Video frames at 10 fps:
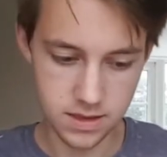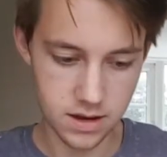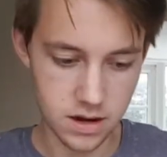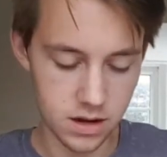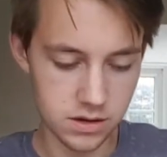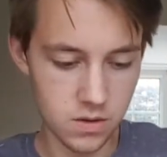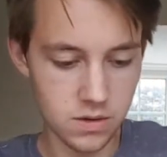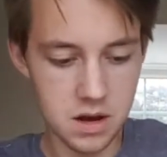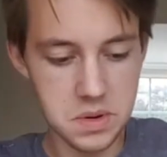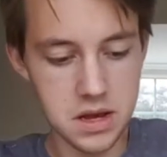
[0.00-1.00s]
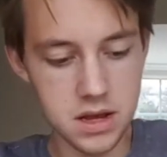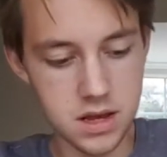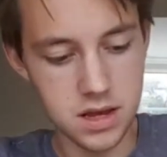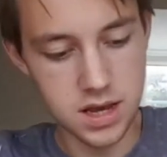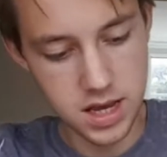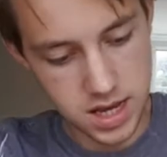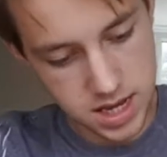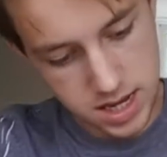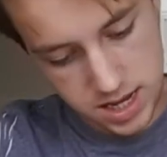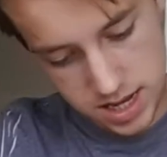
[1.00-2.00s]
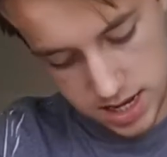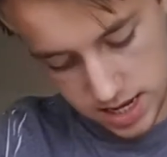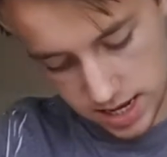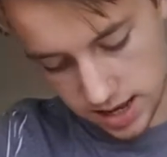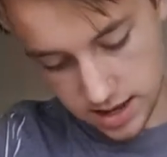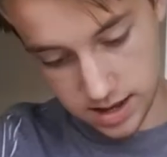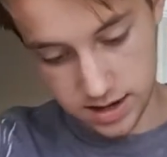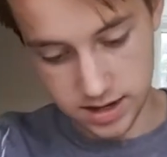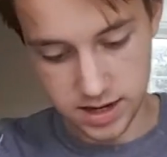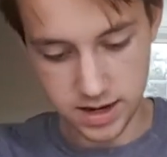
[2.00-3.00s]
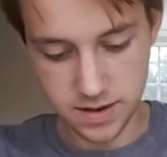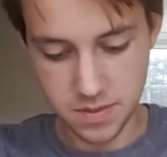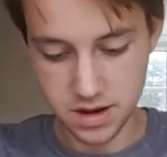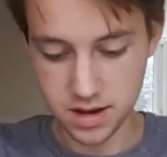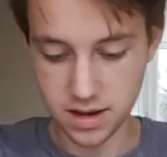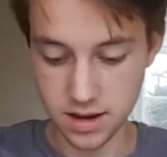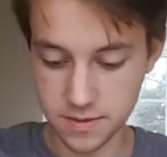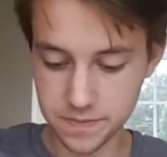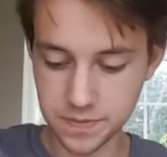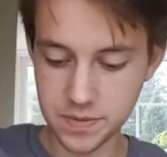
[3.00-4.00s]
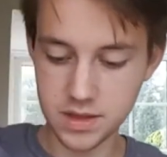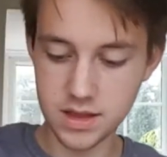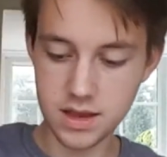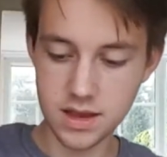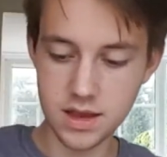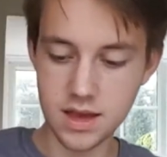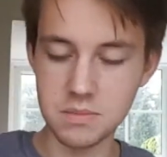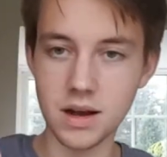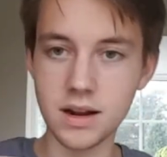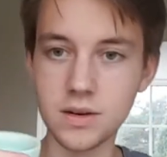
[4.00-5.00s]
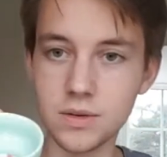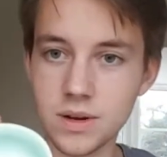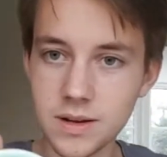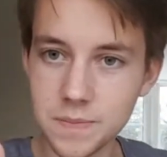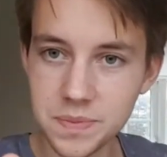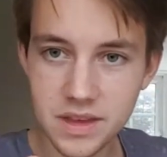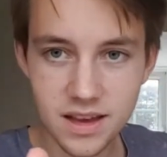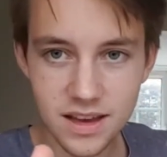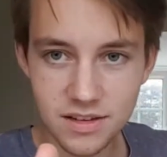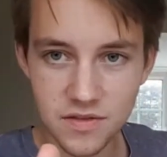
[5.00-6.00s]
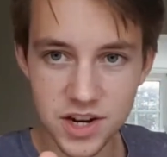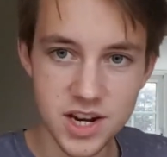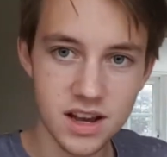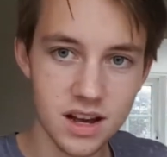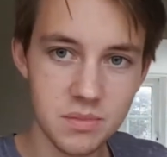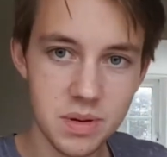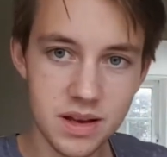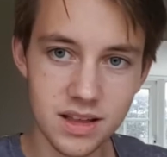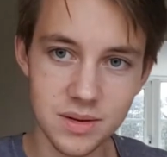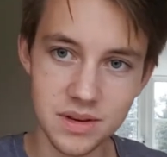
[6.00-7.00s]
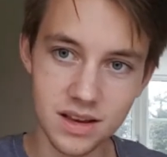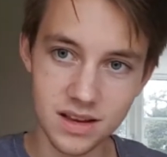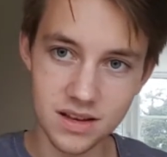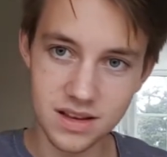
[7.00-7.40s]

glass gongdabe, and my little fishy cup. There we go.